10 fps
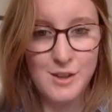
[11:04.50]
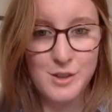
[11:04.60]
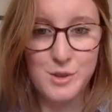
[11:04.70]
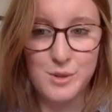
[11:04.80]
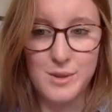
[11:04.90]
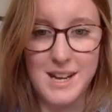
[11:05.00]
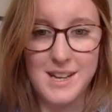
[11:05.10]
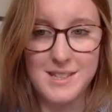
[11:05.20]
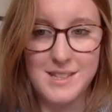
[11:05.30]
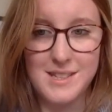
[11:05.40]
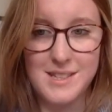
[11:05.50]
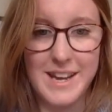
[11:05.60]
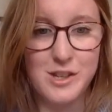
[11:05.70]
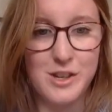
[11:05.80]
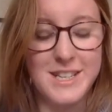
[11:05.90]
So a
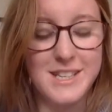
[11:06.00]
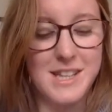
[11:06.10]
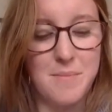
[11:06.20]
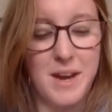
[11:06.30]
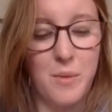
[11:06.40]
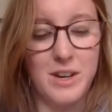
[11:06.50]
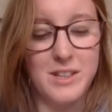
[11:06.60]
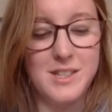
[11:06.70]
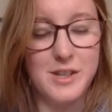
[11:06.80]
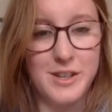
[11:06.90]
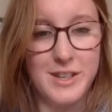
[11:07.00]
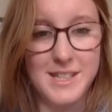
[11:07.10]
style choice that you might want